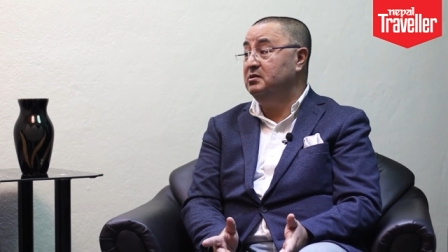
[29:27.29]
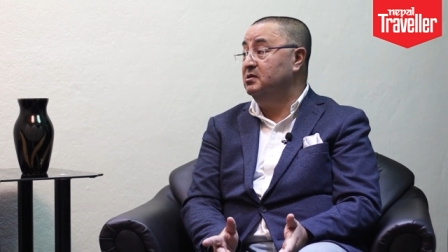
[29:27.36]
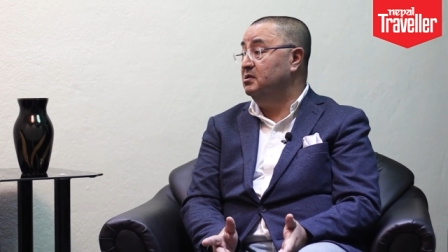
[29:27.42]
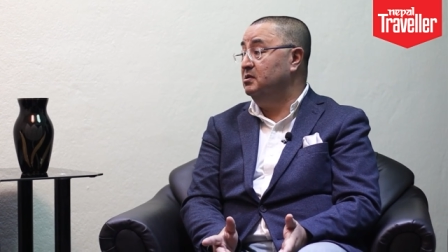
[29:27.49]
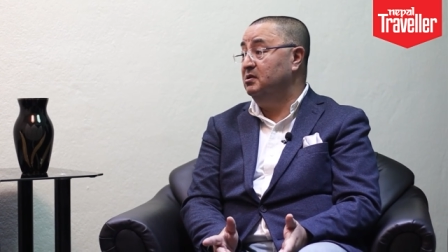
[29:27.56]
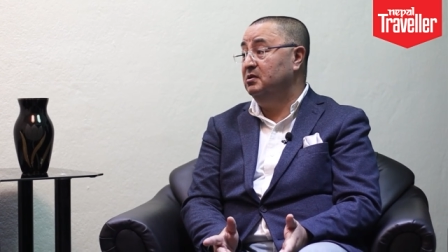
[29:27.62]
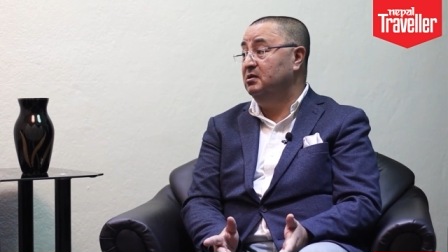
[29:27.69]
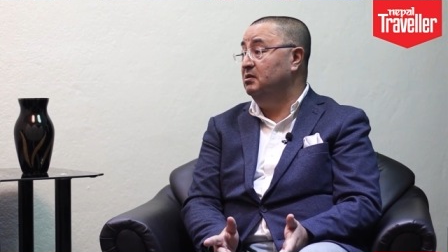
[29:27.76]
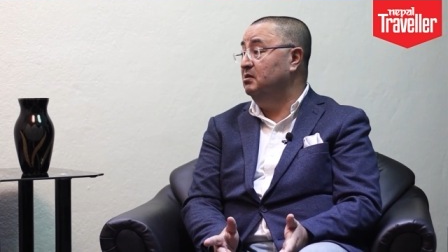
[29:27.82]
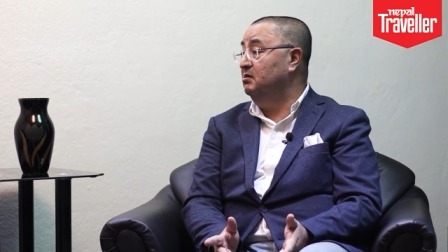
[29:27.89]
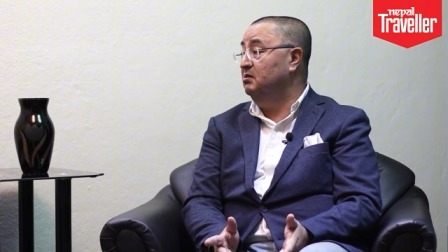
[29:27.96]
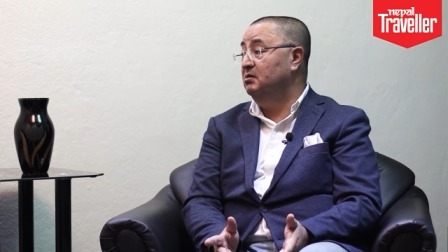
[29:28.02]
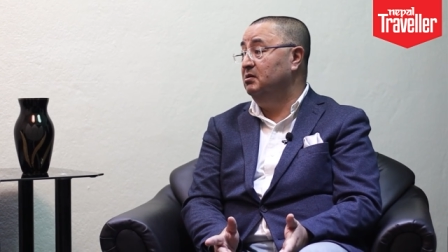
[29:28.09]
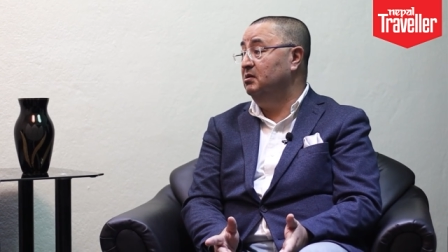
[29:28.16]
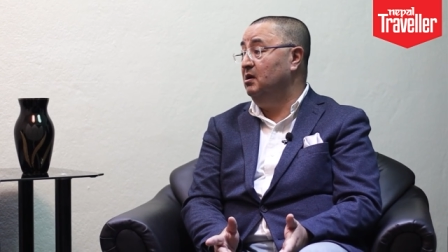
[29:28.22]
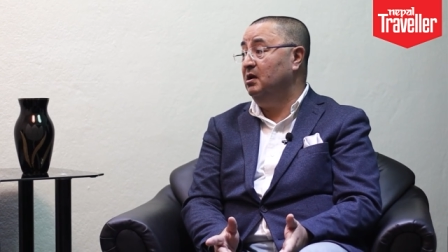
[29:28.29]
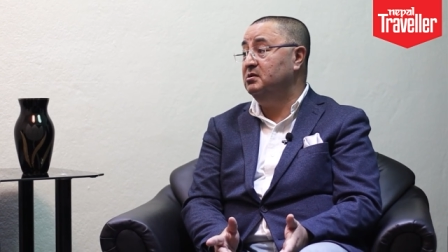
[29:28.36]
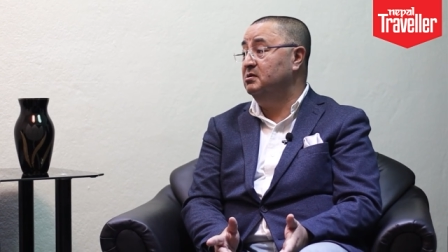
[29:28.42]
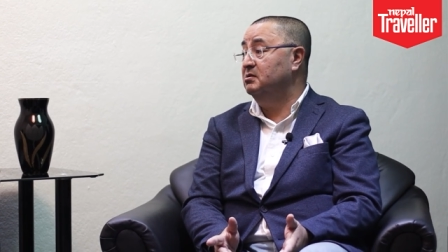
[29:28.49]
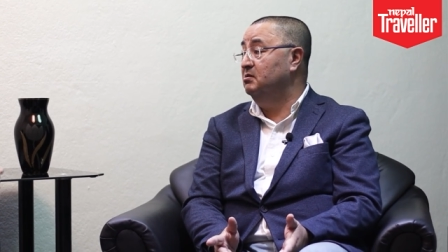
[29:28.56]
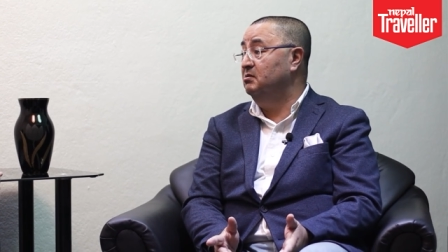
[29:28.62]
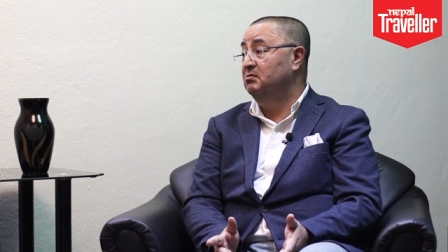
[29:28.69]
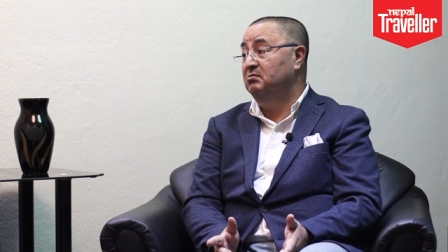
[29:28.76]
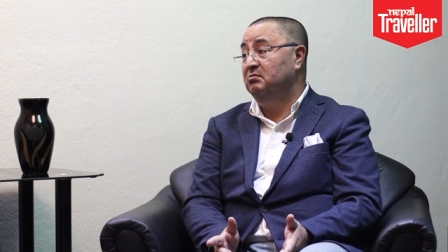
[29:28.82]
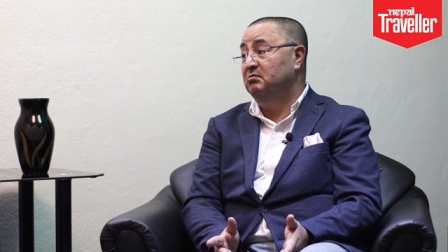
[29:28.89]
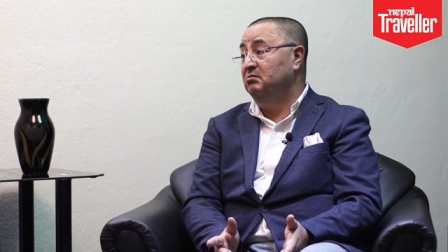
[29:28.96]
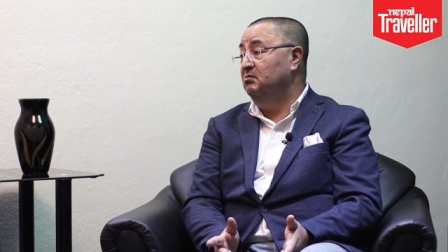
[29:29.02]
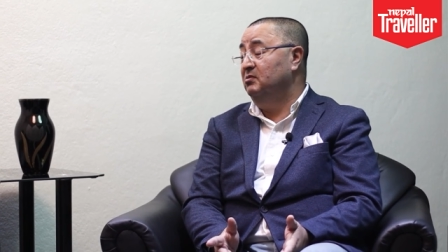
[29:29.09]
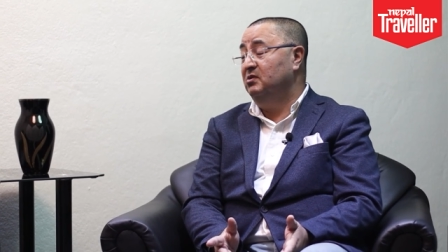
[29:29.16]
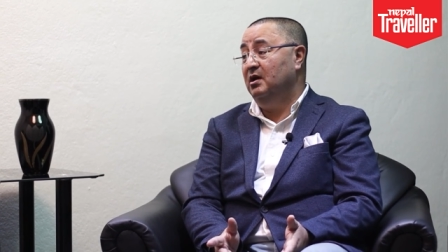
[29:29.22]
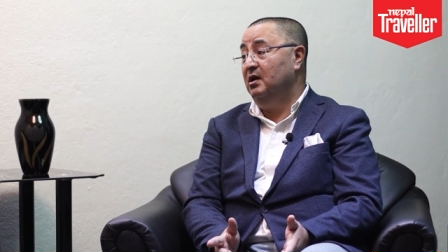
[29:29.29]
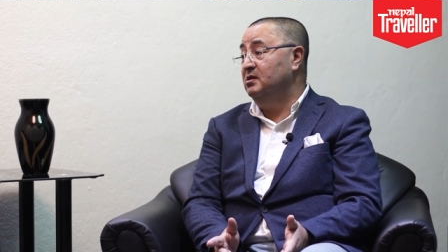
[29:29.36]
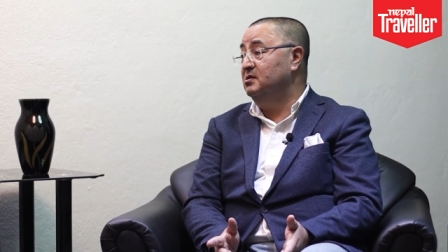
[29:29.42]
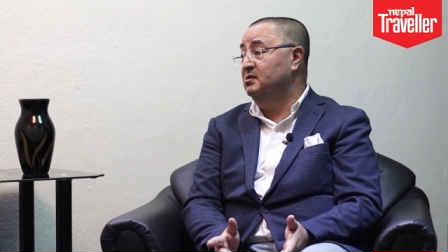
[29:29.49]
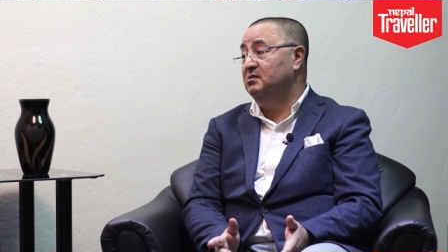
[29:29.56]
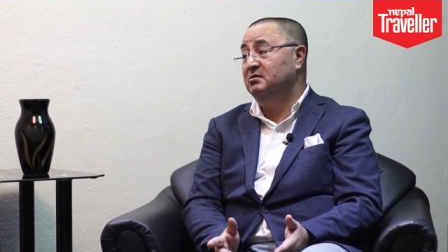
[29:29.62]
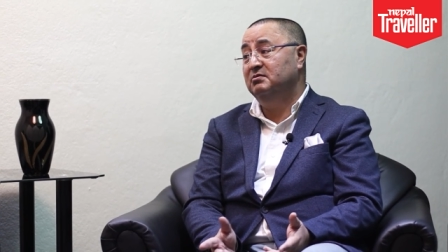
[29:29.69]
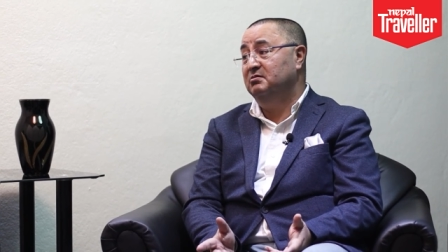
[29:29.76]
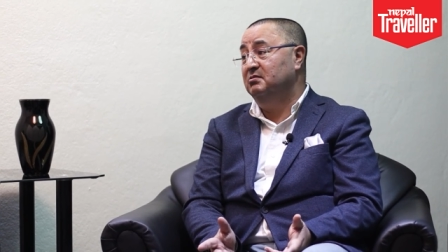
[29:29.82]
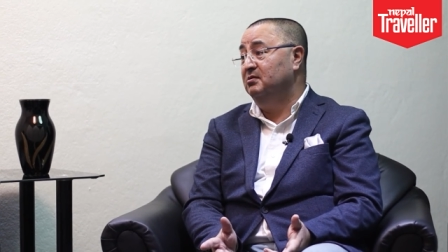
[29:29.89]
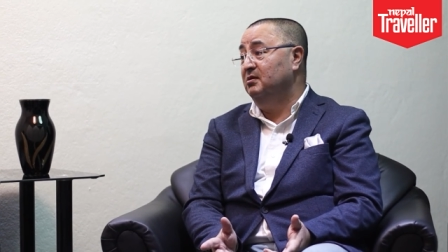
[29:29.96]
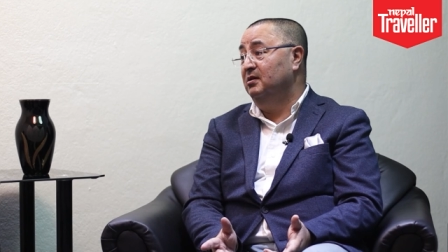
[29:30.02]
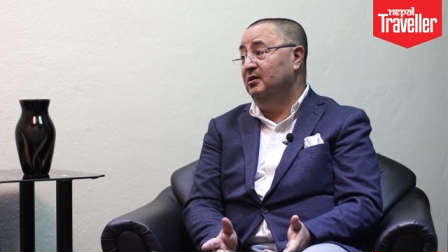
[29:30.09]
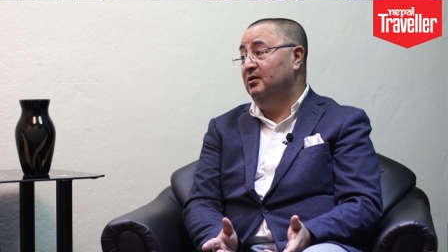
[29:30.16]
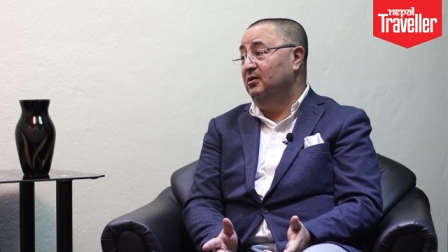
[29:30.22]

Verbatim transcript: Our population is young and it's yes. not going to be that forever. Yes.